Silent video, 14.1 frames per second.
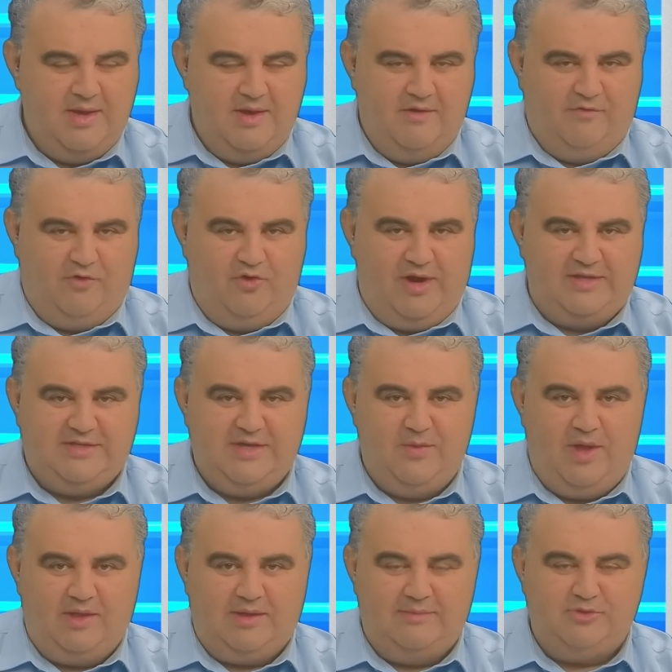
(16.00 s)
For Racing
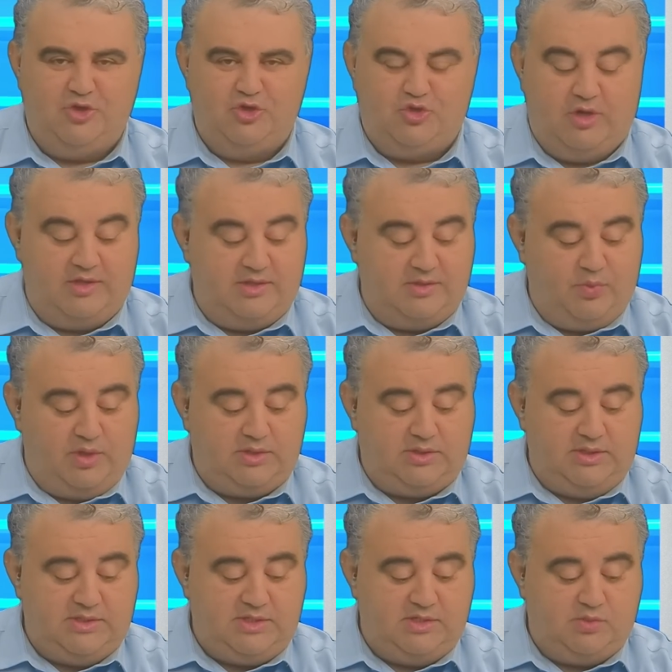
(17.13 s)
welcomes you to what
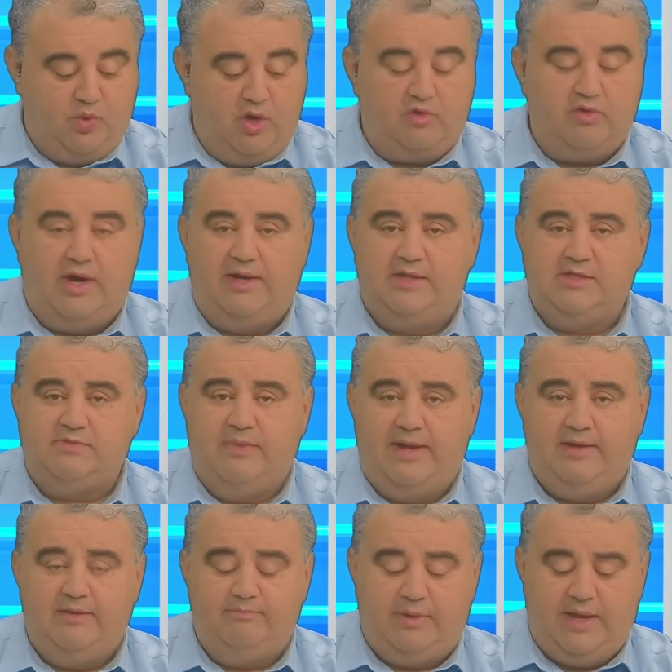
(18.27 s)
is this Work Riders
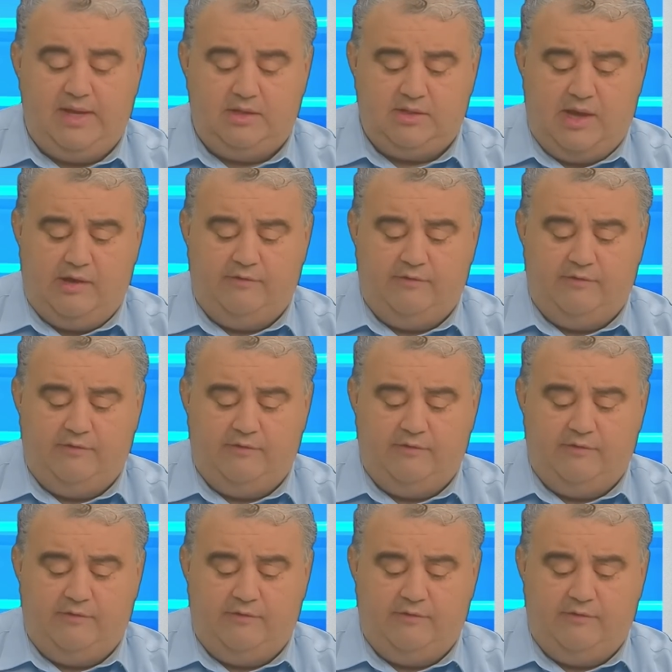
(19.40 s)
Maiden Plate,